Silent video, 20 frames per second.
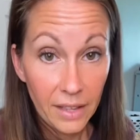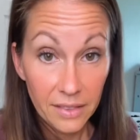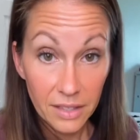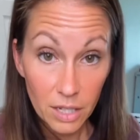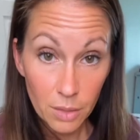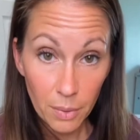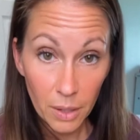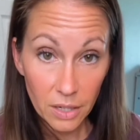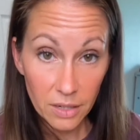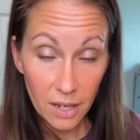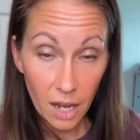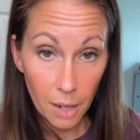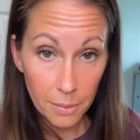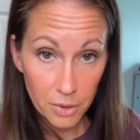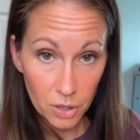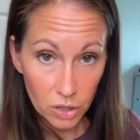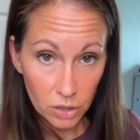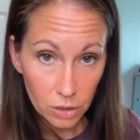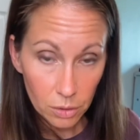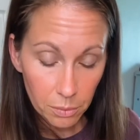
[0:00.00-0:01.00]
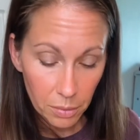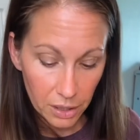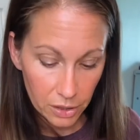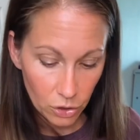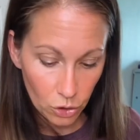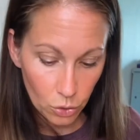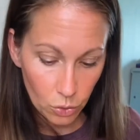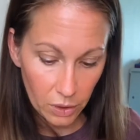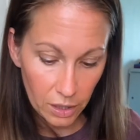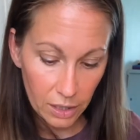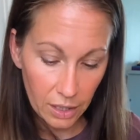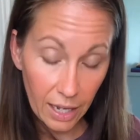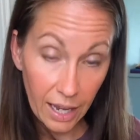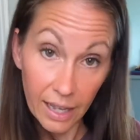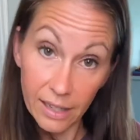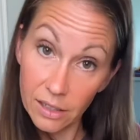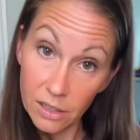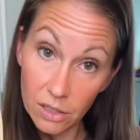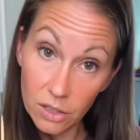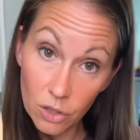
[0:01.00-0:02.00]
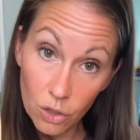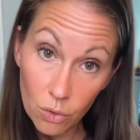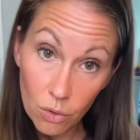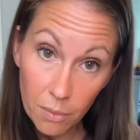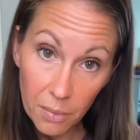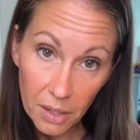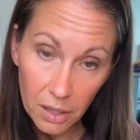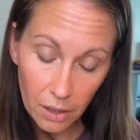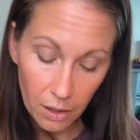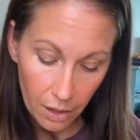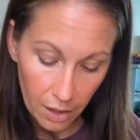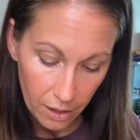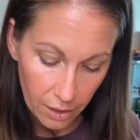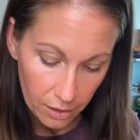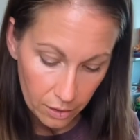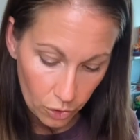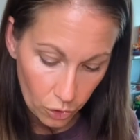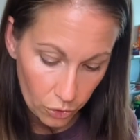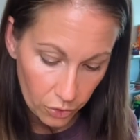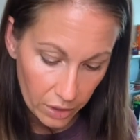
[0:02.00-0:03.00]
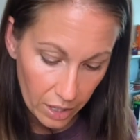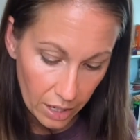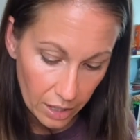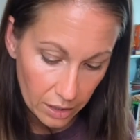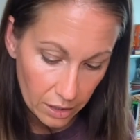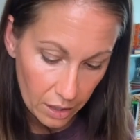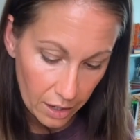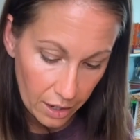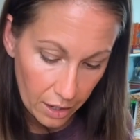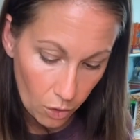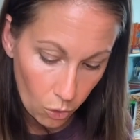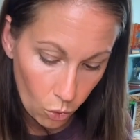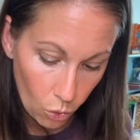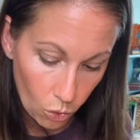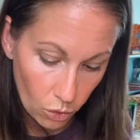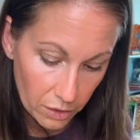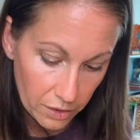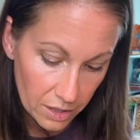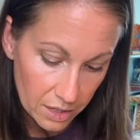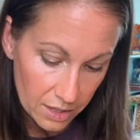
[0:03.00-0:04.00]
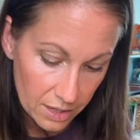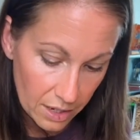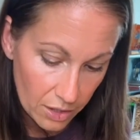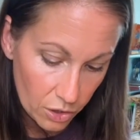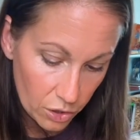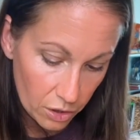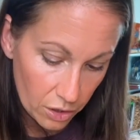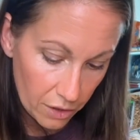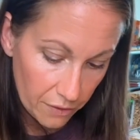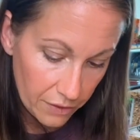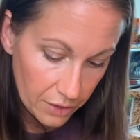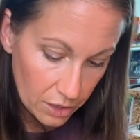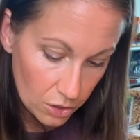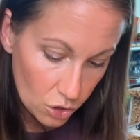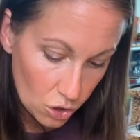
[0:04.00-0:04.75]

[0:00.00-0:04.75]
this part's optional, but you can add a toothpick and create a hole in the center of each